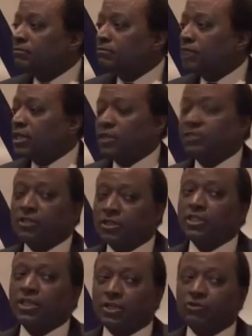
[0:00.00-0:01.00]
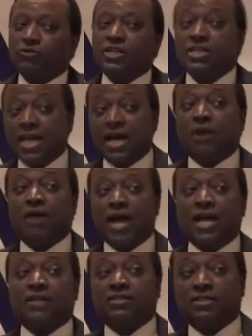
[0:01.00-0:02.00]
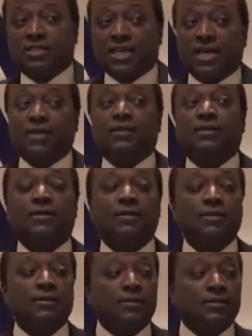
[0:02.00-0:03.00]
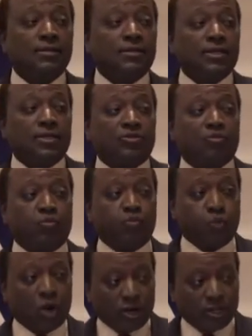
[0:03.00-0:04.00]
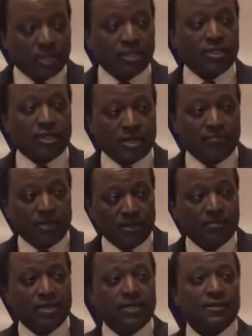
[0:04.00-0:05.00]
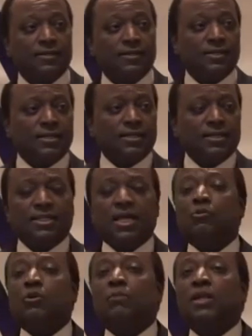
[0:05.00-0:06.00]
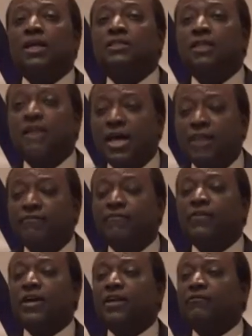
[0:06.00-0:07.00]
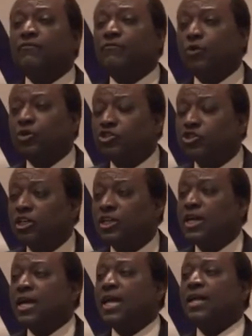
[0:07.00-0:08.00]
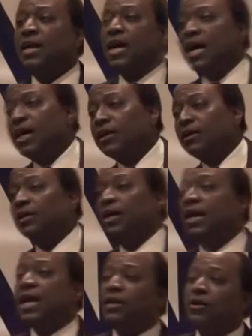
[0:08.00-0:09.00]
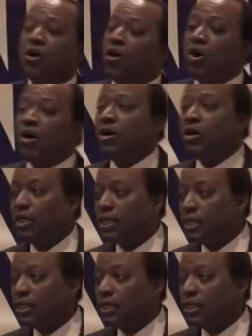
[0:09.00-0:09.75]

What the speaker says: Because this country now, as then, is worth the commitment that will pledge life and fortune and honor and all,